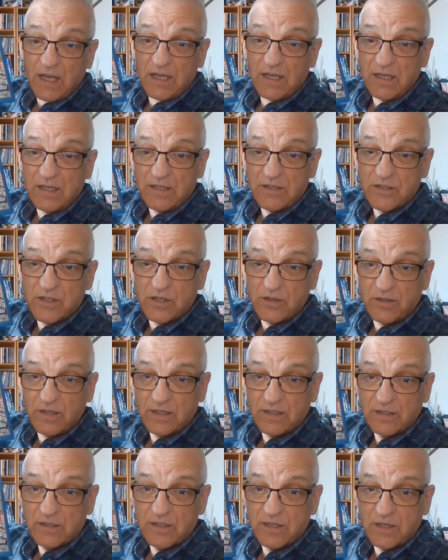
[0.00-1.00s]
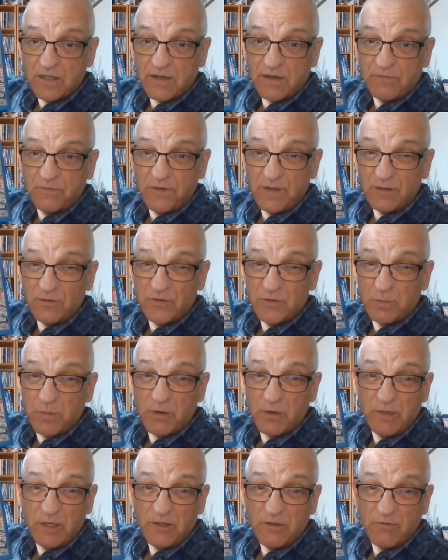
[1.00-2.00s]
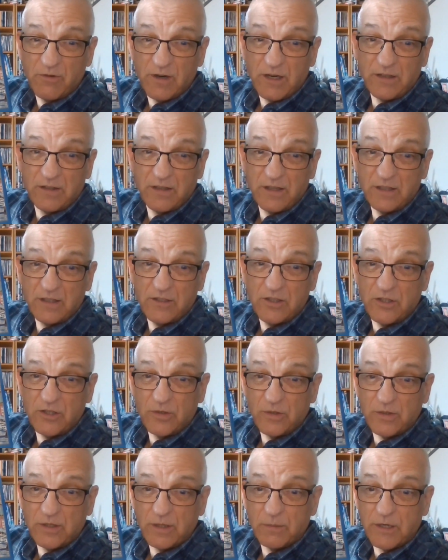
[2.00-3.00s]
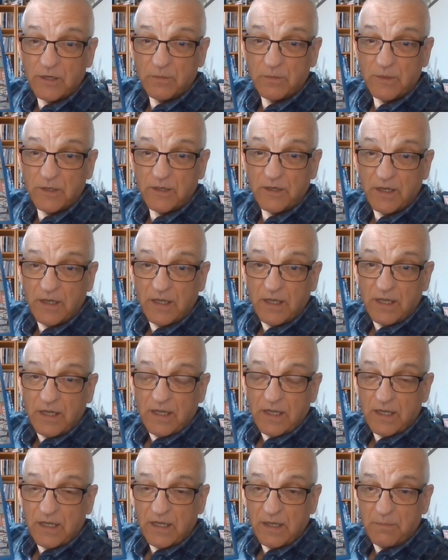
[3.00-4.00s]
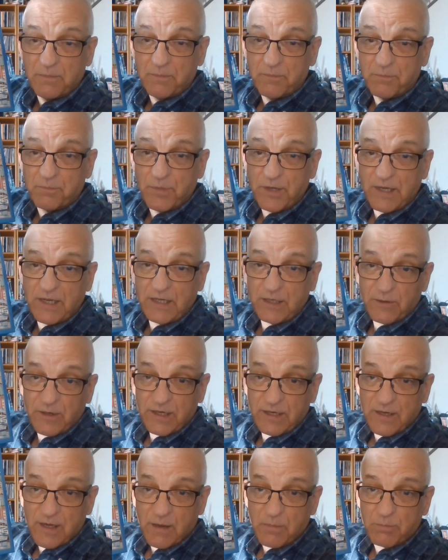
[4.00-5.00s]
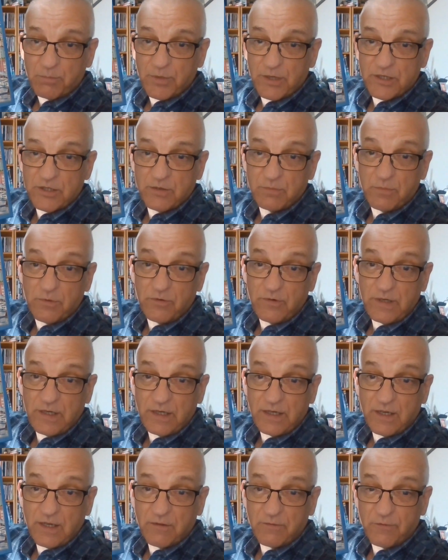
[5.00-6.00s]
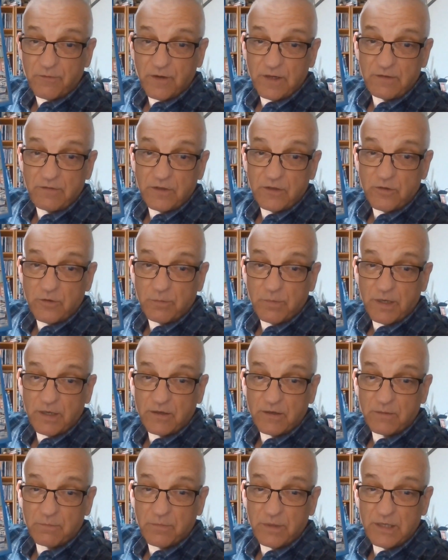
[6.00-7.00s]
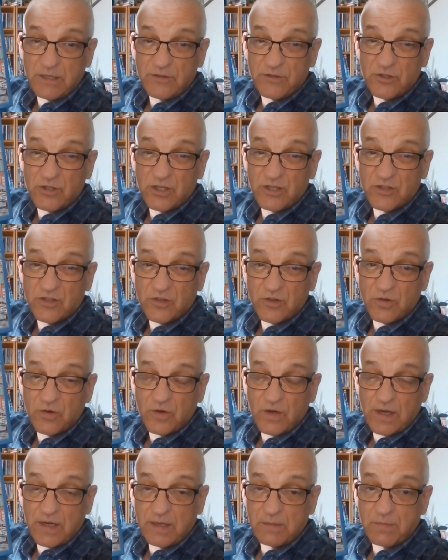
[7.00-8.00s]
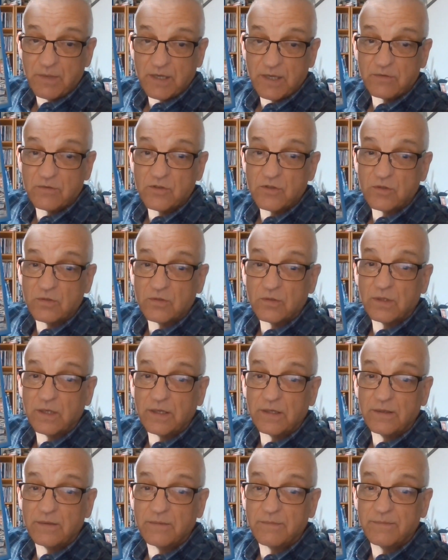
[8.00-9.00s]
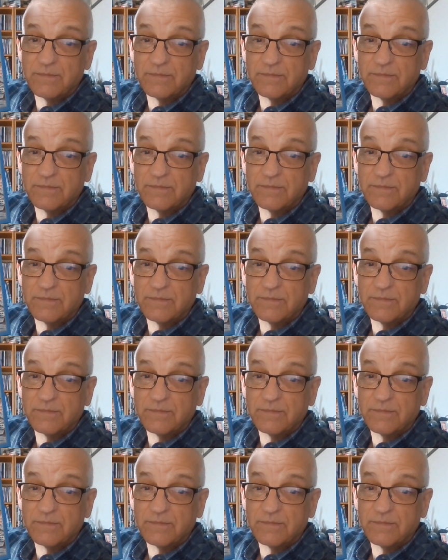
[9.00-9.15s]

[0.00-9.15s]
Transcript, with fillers: uh, so that i feel is probably the right thing to do at the moment um, but anyway Brixham Marina 500 piece jigsaw eight pounds all in